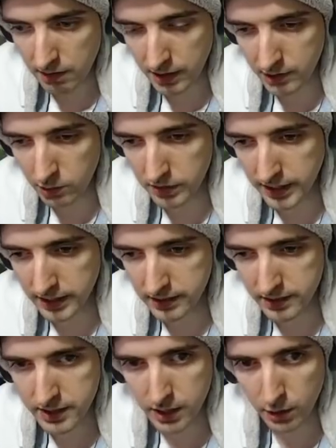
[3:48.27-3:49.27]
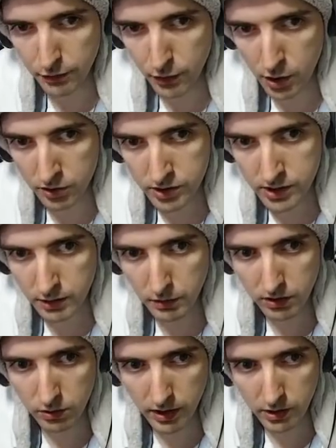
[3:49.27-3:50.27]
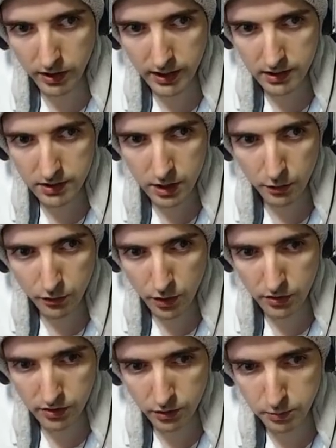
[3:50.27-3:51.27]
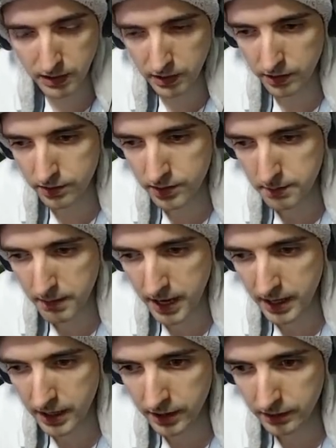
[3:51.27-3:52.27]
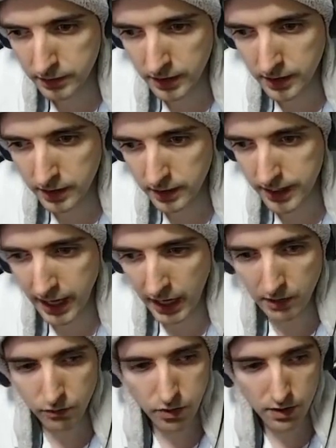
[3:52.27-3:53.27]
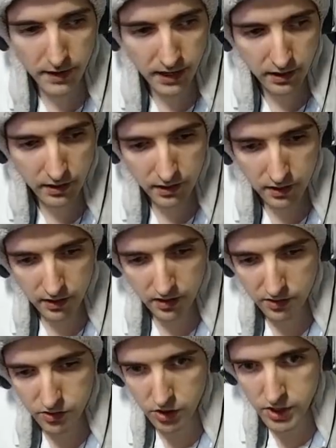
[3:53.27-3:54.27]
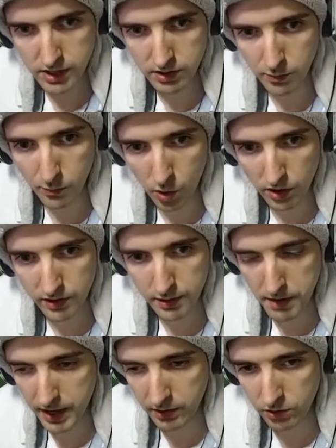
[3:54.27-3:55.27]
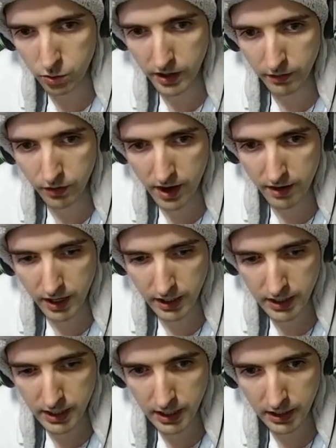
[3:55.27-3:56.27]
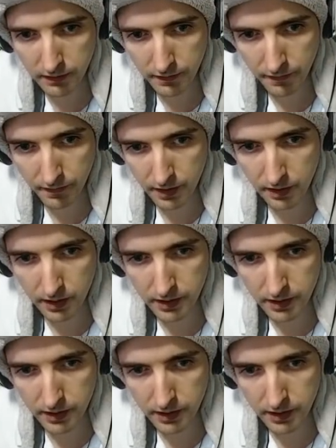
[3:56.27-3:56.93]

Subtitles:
I don't get the tier first, and the reason why I don't get the tier first is because the mana gain from it just isn't worth the minus 25 AD.